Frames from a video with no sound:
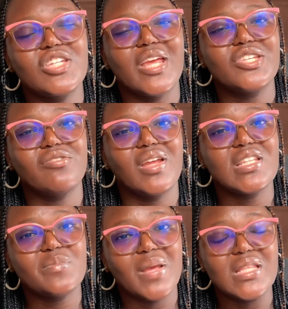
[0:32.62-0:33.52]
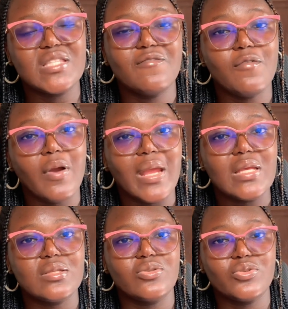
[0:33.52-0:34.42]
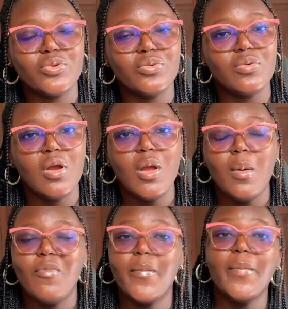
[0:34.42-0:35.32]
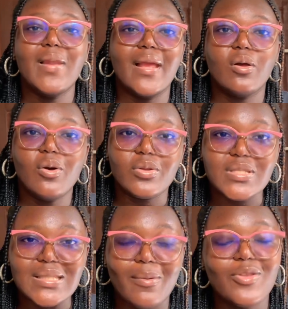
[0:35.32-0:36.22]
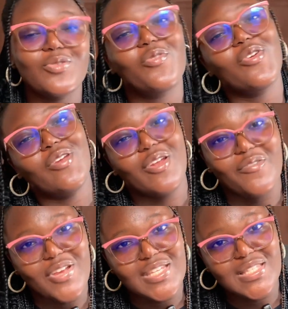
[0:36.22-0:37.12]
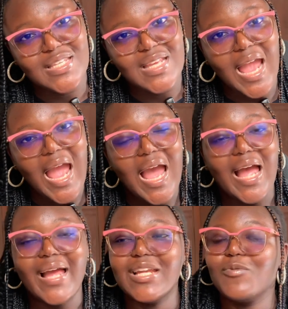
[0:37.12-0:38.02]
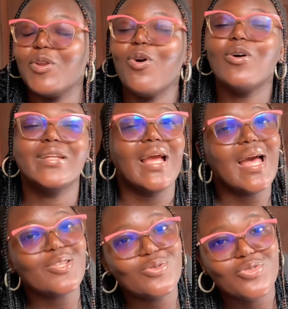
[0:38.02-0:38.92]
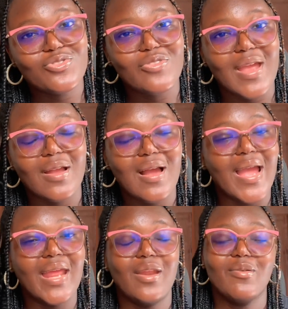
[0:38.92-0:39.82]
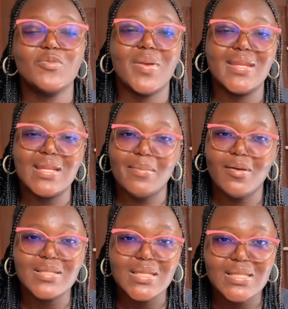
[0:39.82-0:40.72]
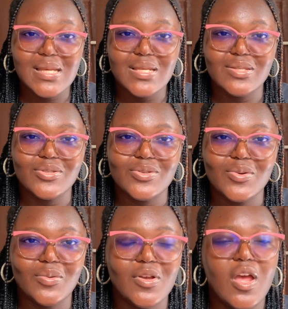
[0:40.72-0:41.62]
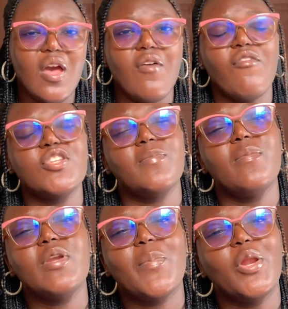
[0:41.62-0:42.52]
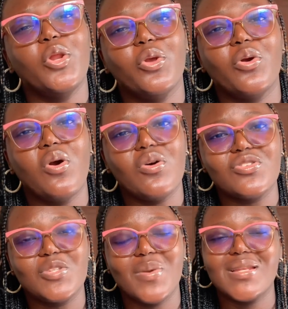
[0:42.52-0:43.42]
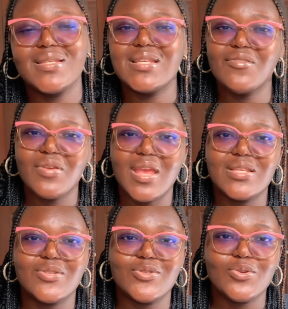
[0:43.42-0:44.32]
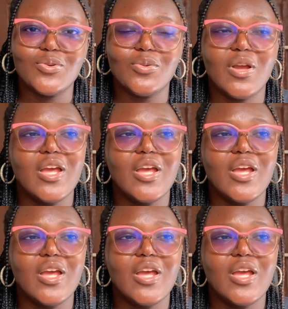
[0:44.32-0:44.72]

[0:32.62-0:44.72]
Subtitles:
Nigerian spends 4 years in school. Or people like us that went to federal university, and with all the ASO strike, I ended up spending about 6 years in school. For some people, depending on your course, you spend 7 years in school,